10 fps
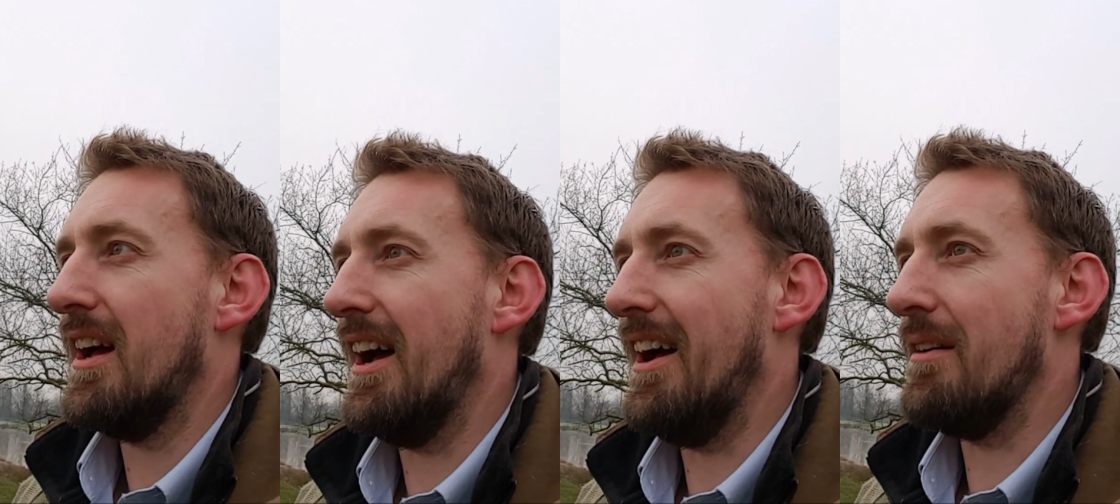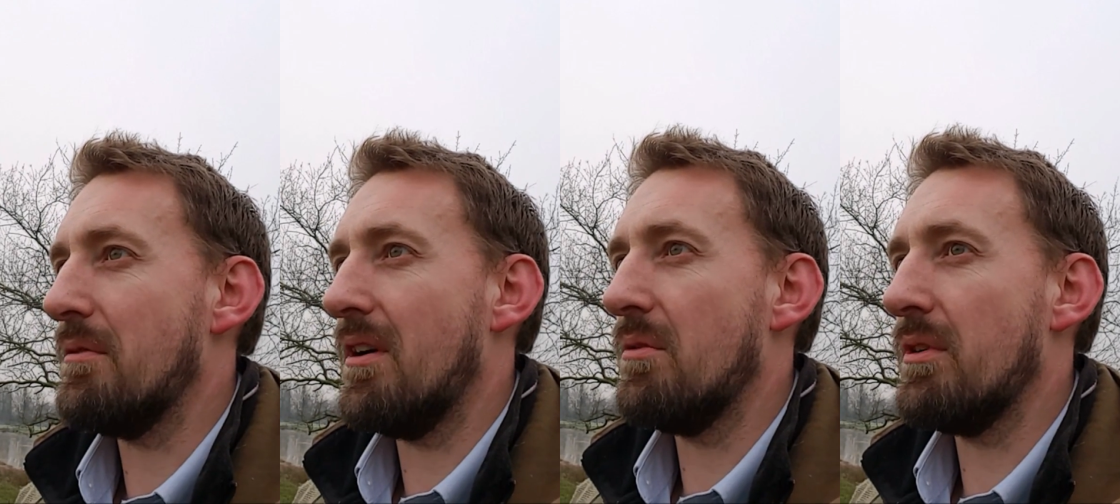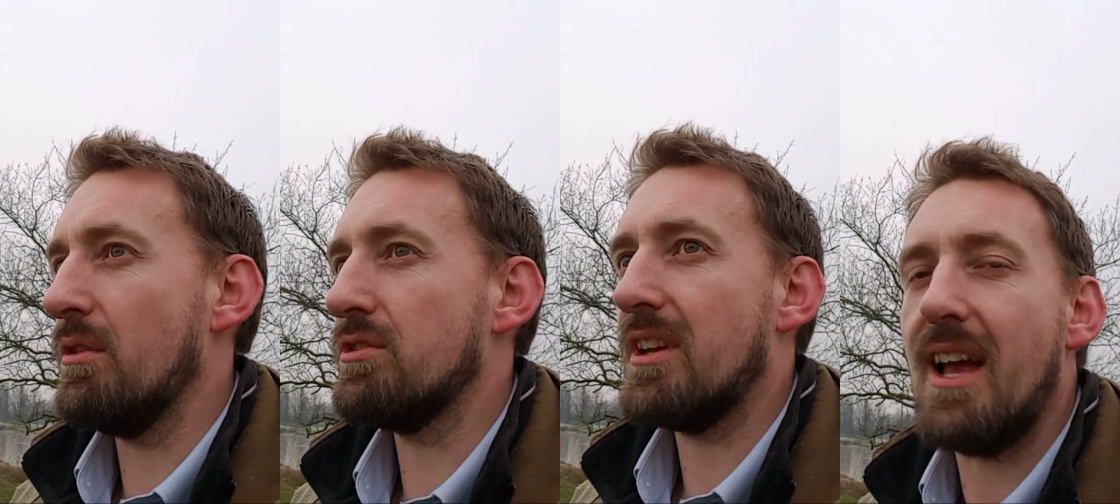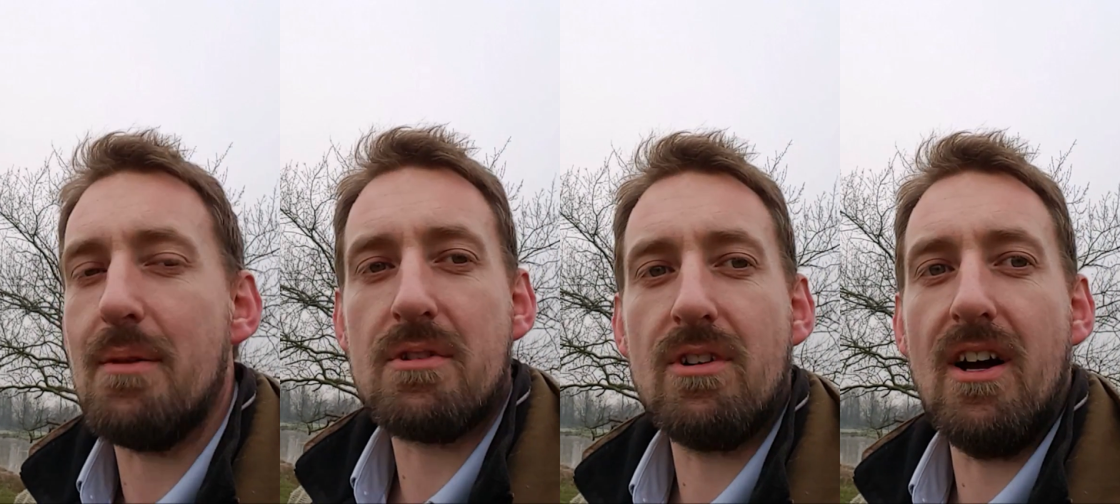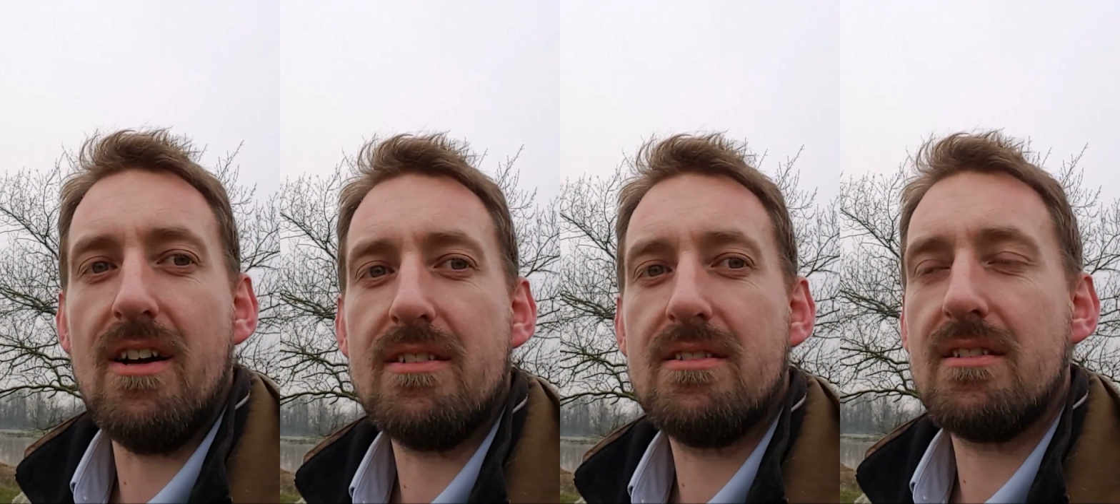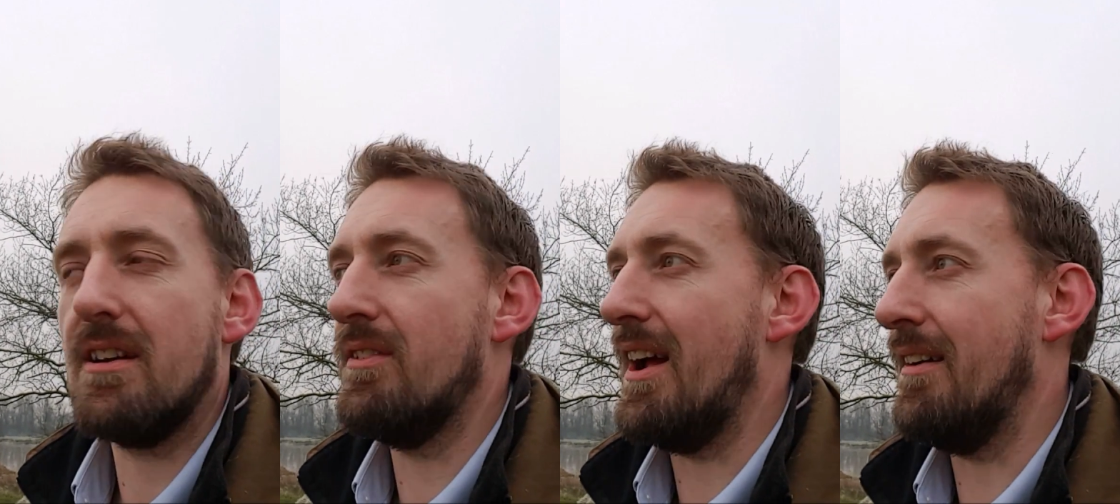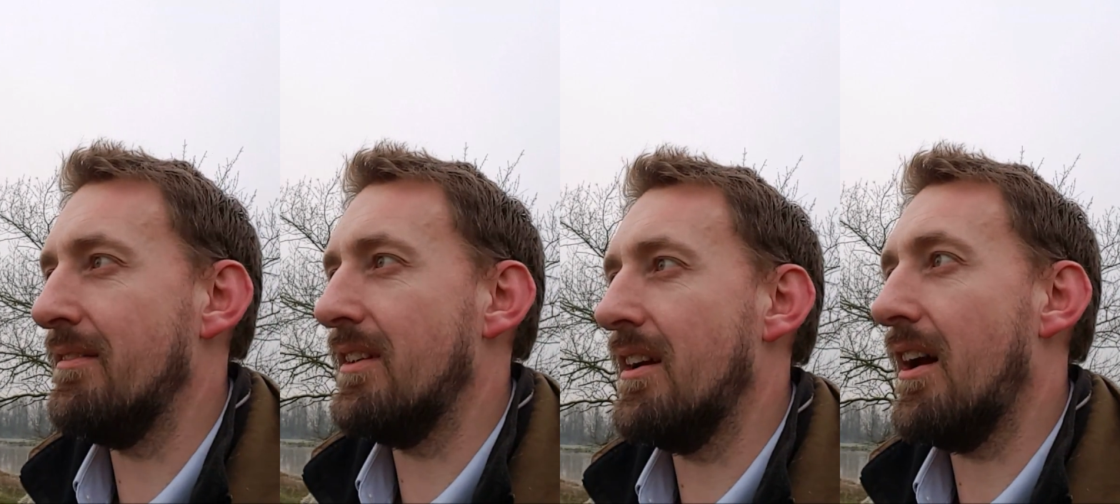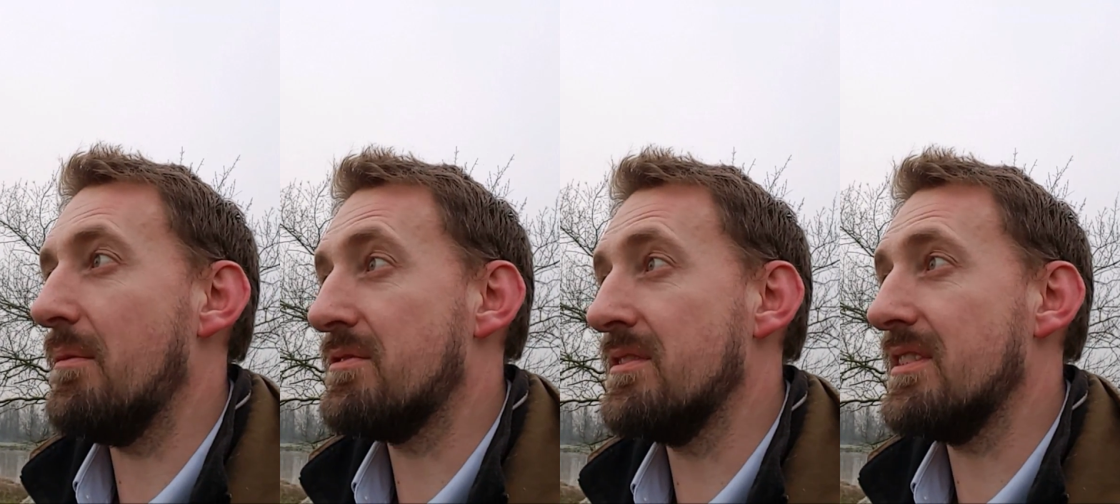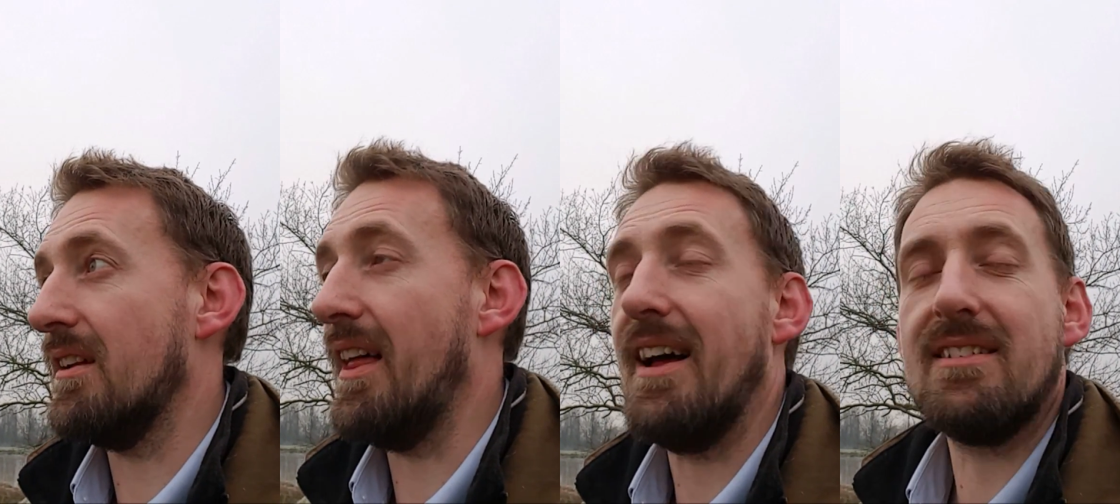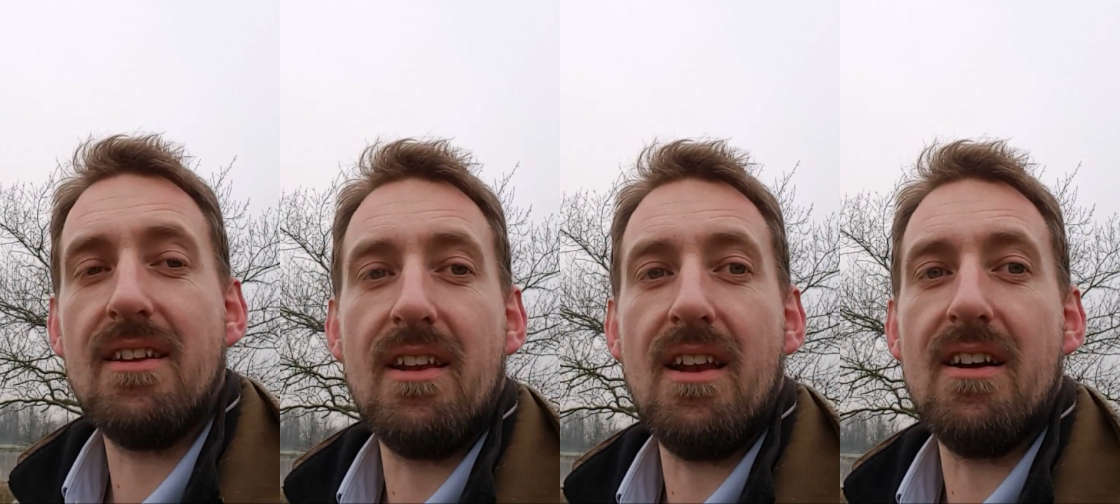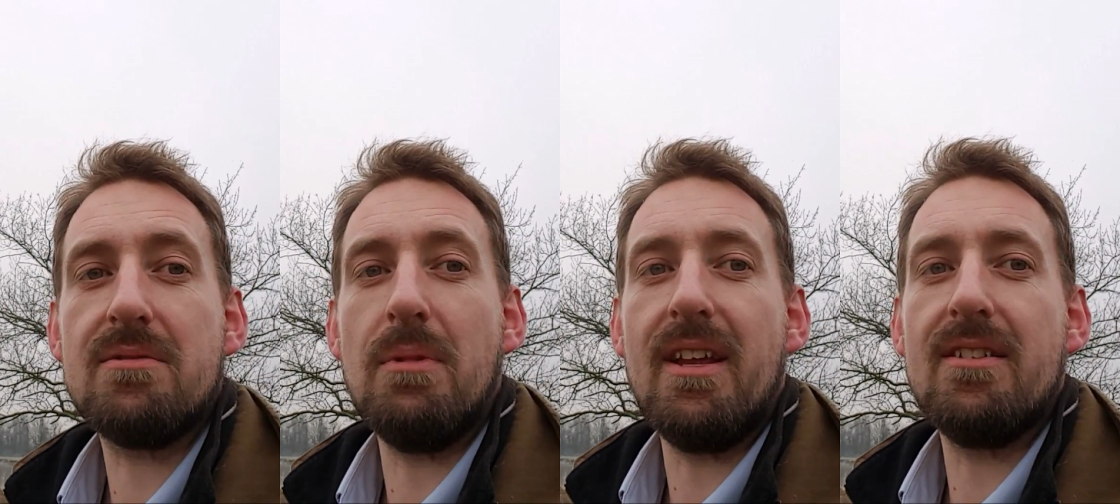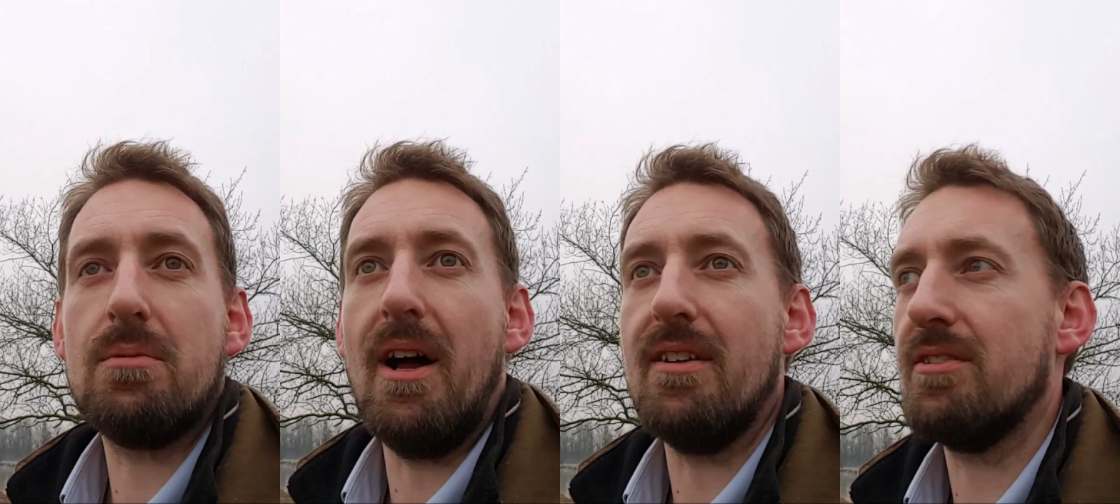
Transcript: also kept the grass around up until the last minute as well.